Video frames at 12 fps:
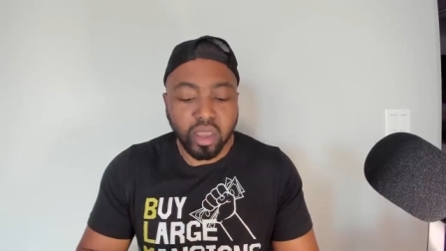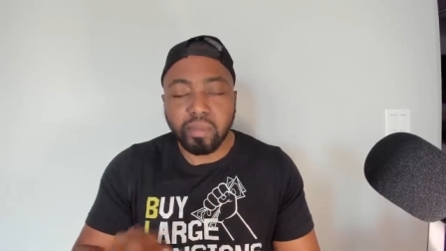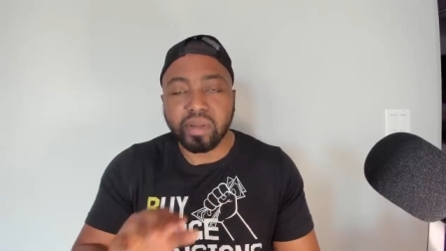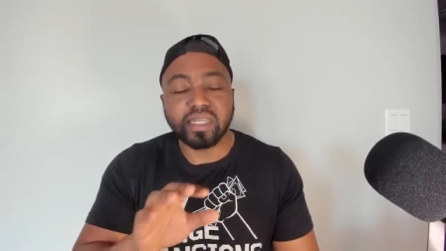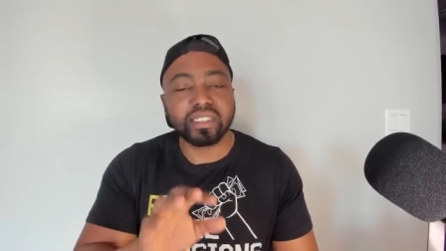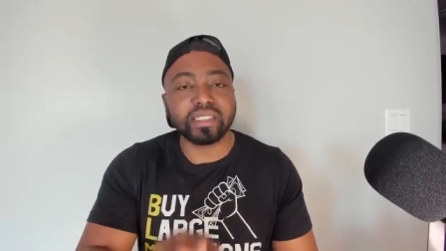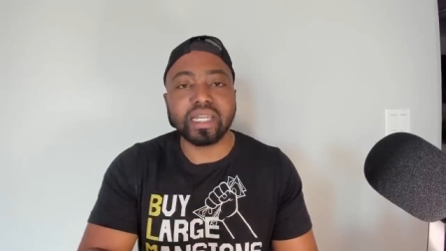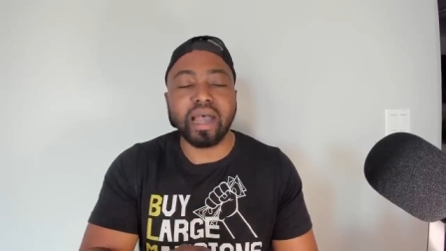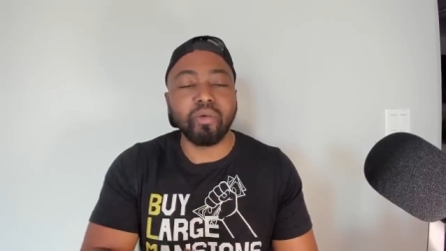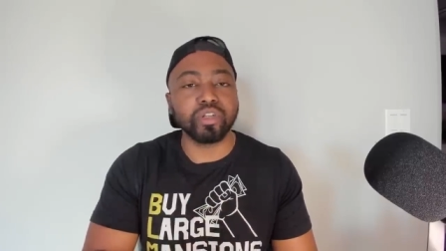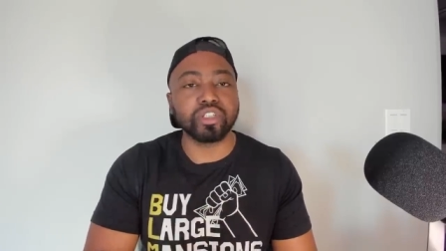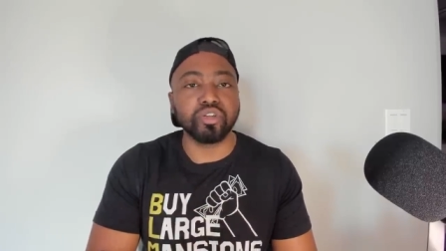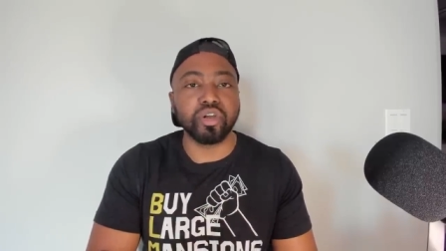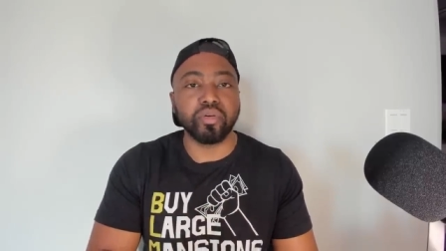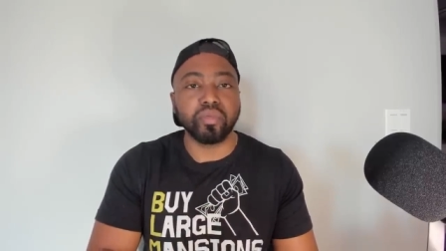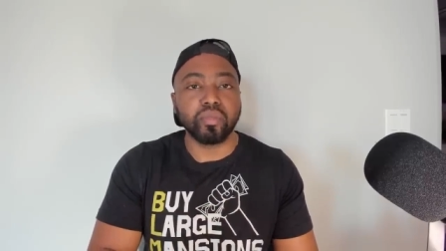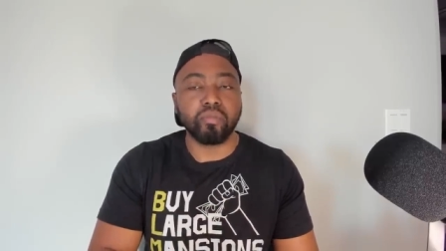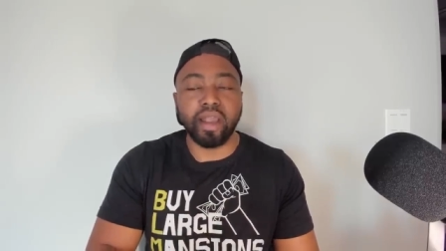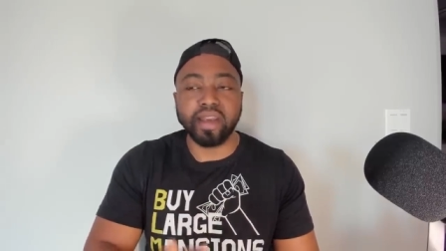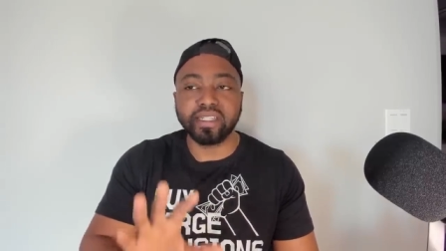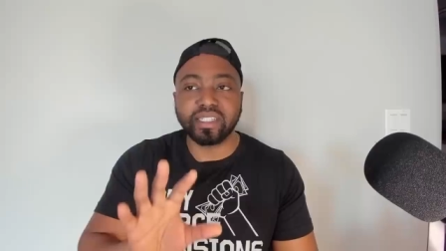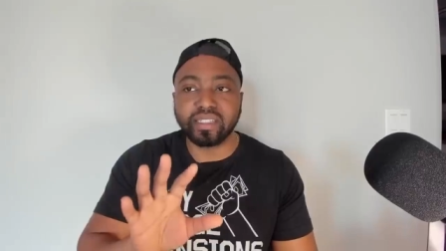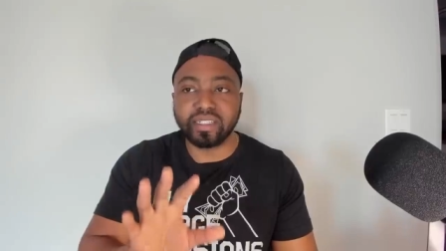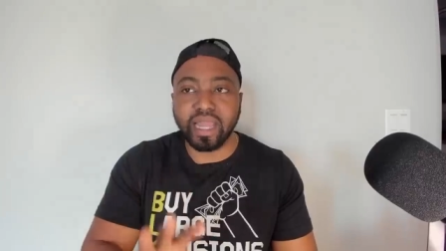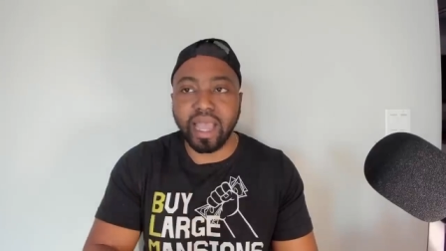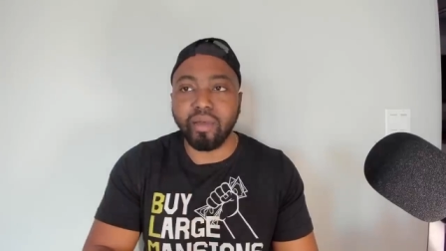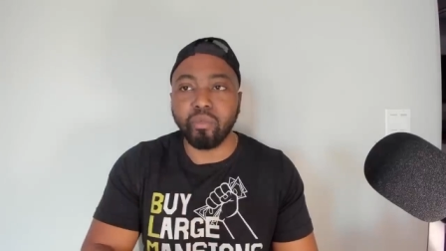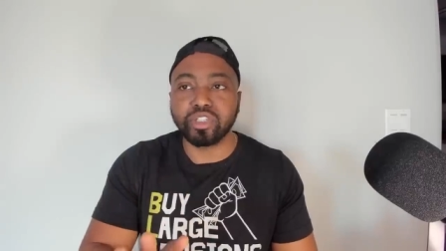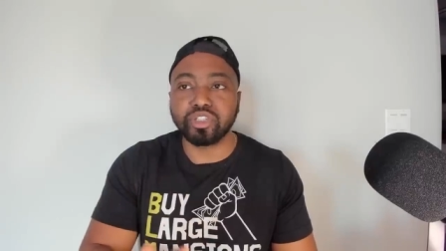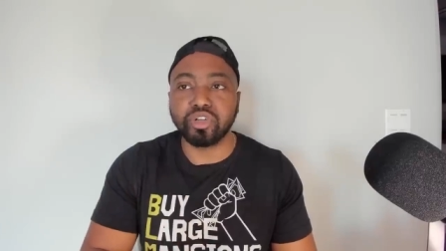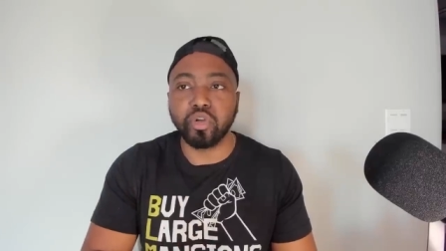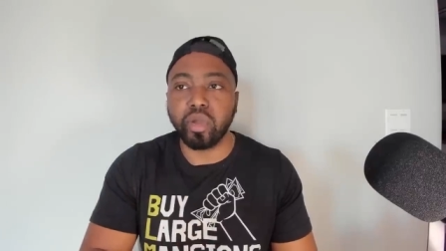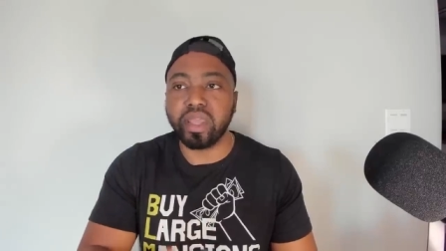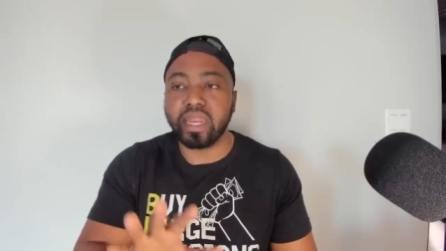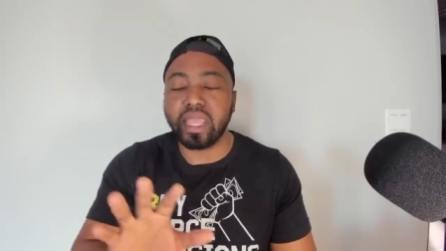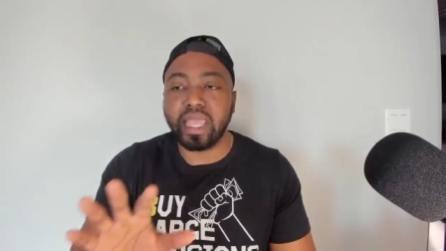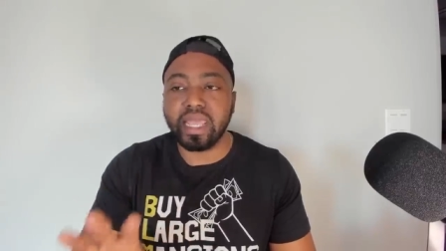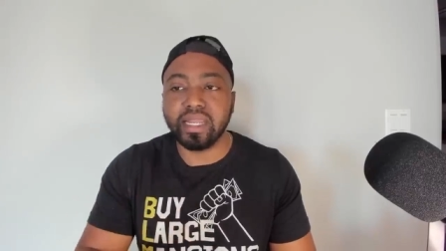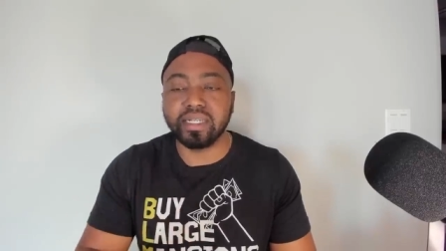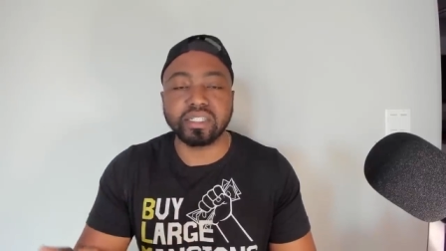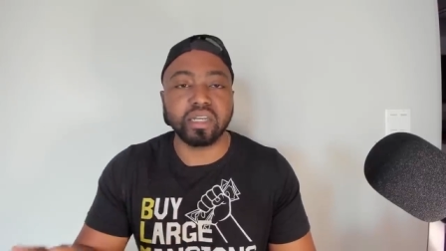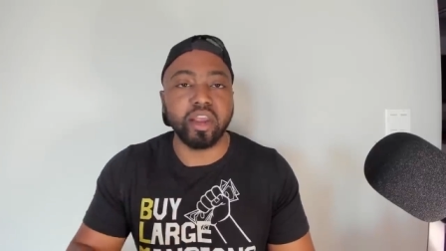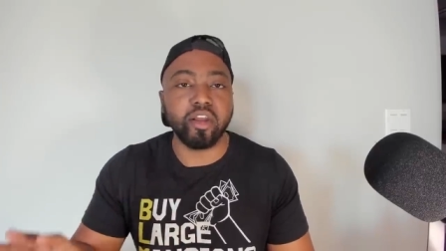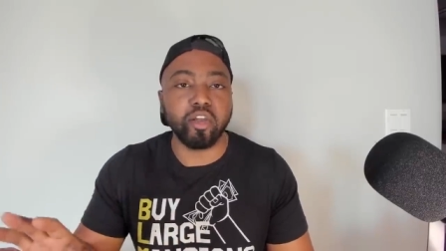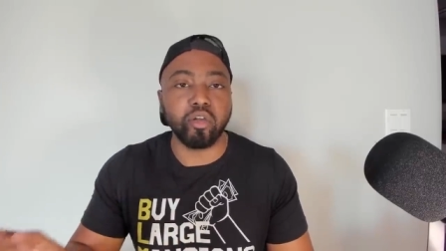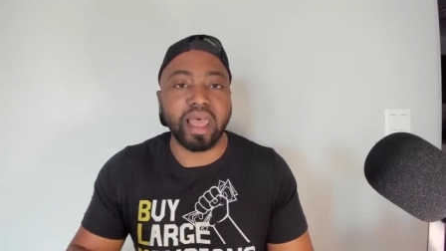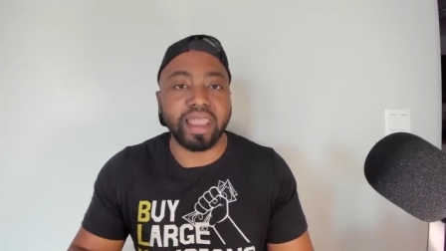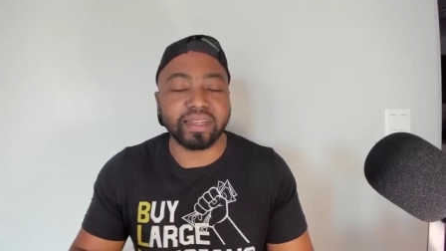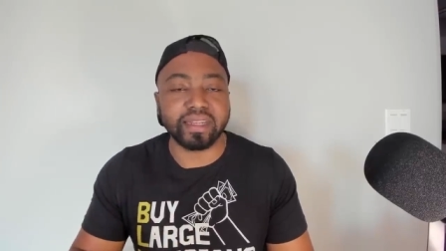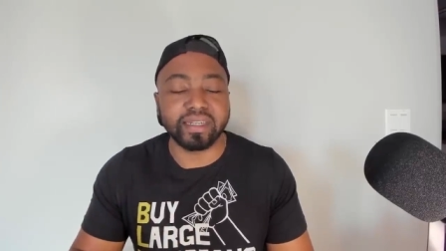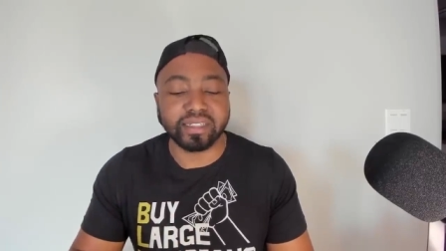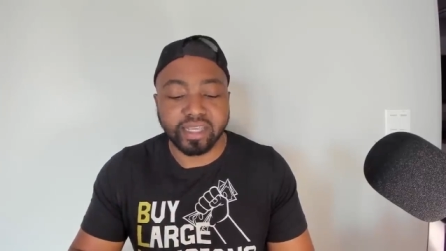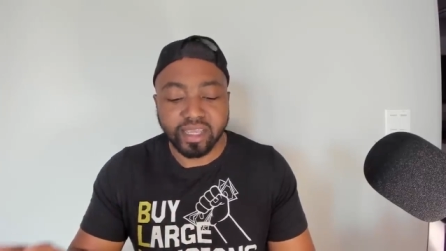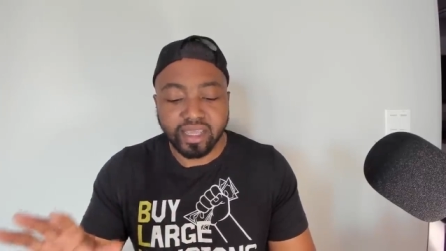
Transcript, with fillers: But this is not what you do, right? This is not what you do in any scenario like this.